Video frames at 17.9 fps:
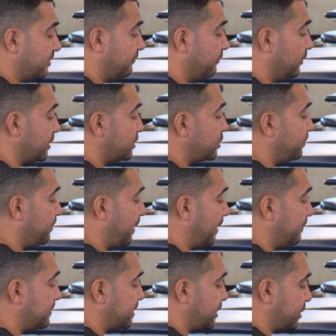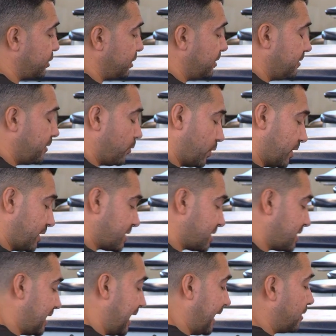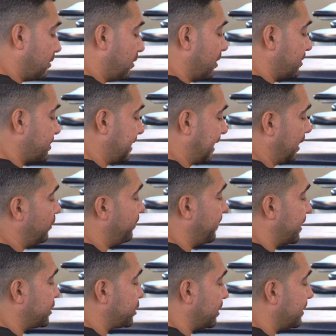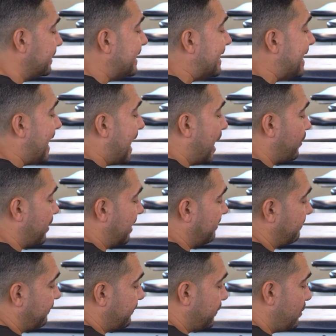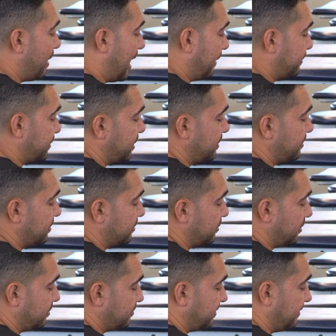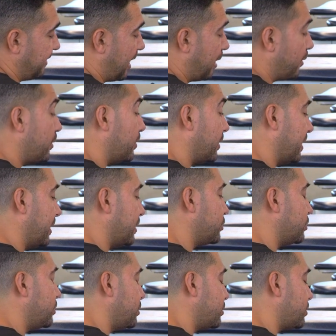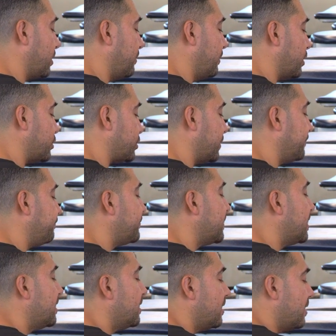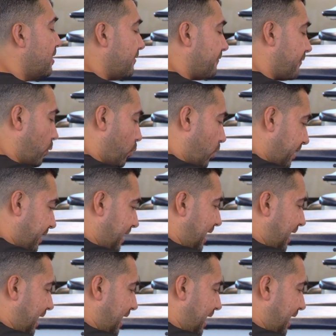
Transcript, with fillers: in a fully supine position. We're going to slide alongside our patient, and we have a few options in terms of how we want to introduce our motion. For one